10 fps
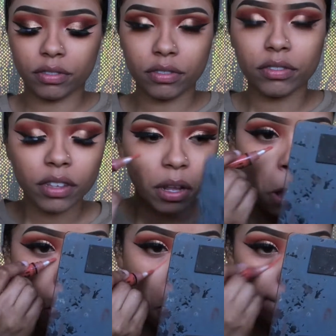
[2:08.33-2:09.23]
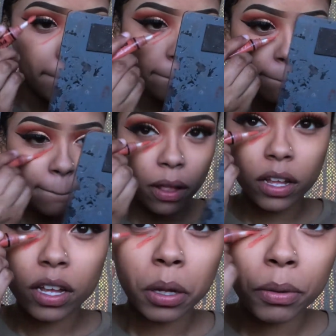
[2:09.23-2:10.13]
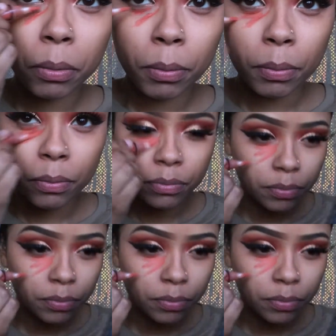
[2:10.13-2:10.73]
face with a matte primer,